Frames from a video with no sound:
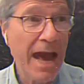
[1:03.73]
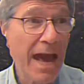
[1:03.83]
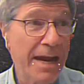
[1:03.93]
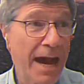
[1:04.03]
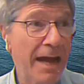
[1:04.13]

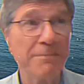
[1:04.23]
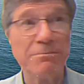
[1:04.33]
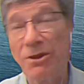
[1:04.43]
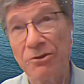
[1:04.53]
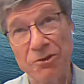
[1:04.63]
And I
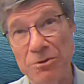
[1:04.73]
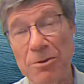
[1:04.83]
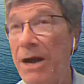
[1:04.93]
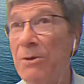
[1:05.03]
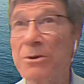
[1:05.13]
listened
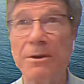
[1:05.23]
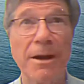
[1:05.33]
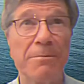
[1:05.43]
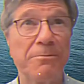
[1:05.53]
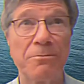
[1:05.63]
around and
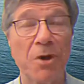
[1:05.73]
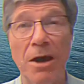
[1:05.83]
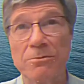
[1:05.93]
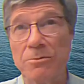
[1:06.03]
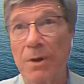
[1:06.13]
I
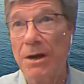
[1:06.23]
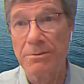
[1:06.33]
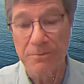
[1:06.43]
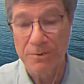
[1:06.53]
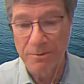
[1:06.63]
thought, well,